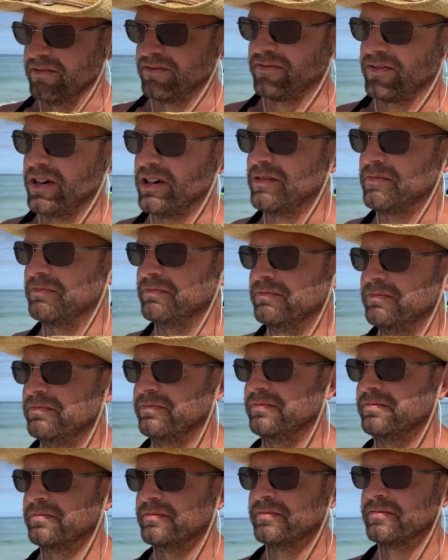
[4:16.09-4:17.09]
from
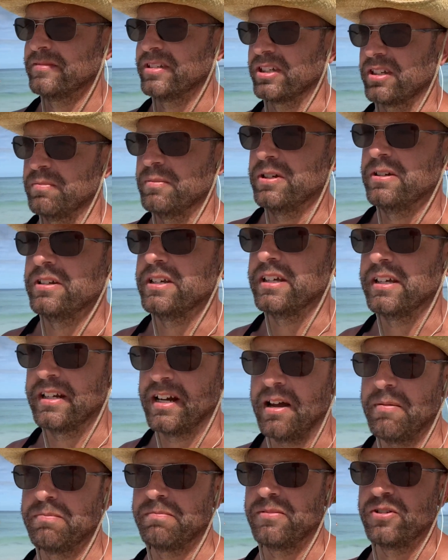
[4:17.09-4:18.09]
the community. And
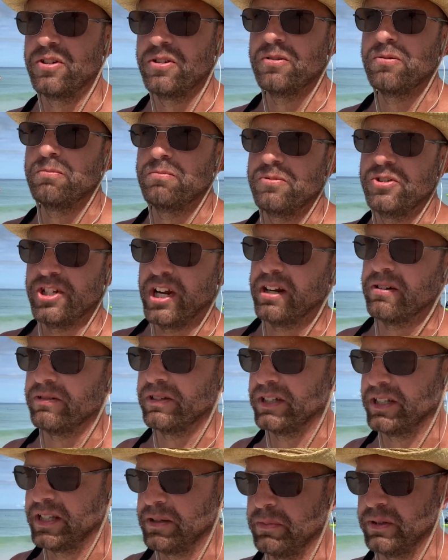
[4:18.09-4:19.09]
I do
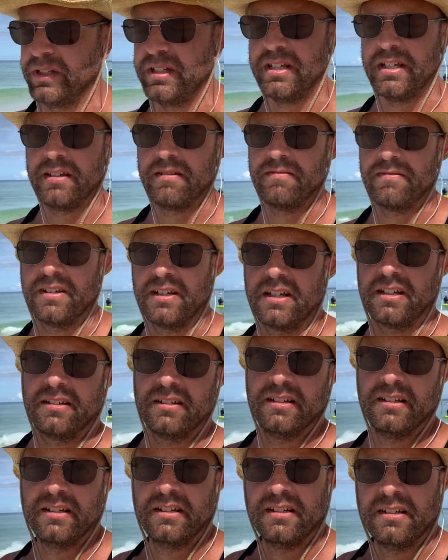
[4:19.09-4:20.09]
genuinely believe that
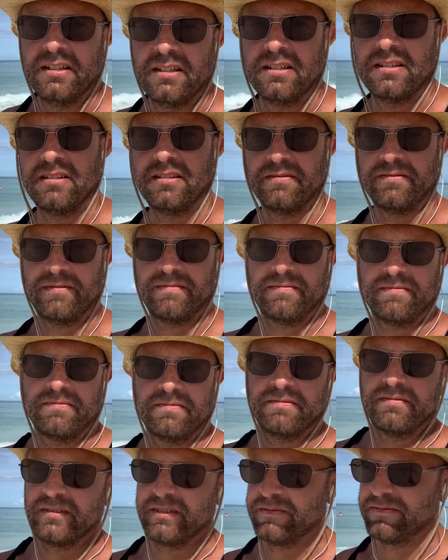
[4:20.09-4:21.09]

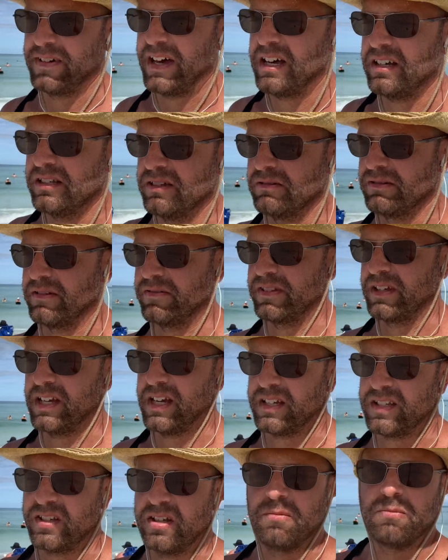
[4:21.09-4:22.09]
the value of the
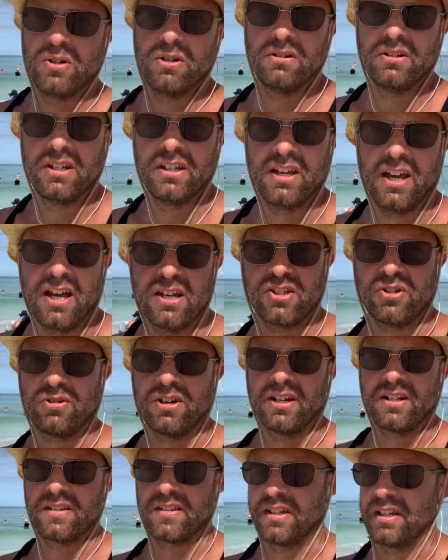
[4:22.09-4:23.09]
Hex community has
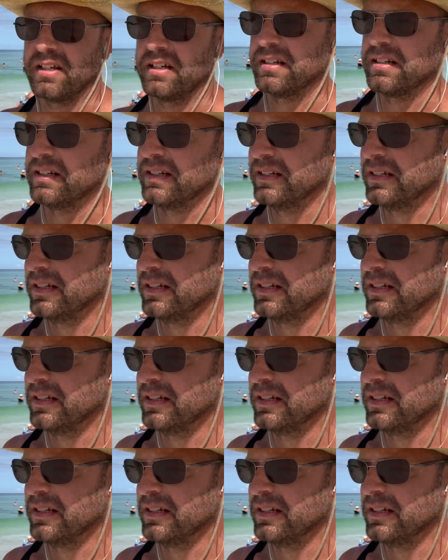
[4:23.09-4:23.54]
translated